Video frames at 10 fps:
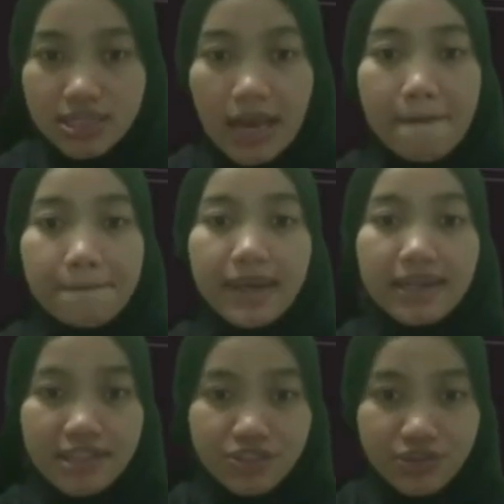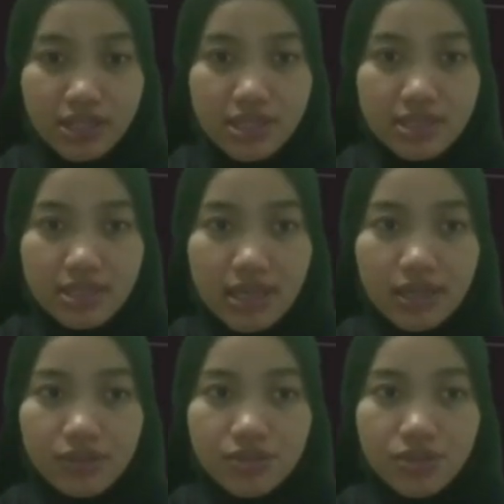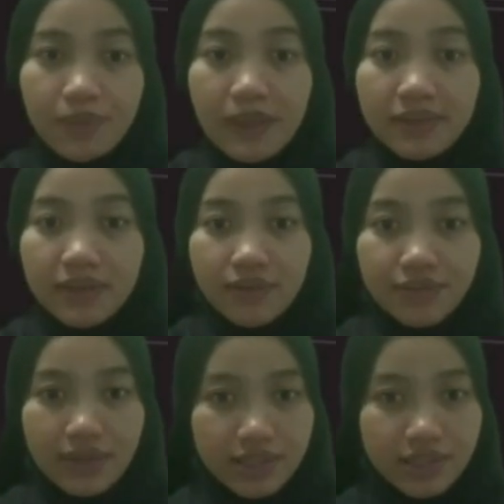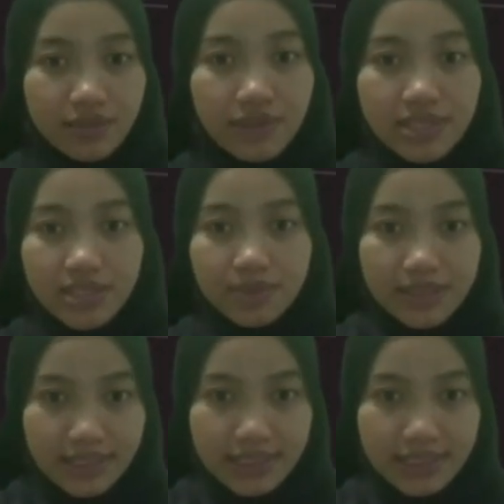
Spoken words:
manage risk, and also maintain financial flexibility.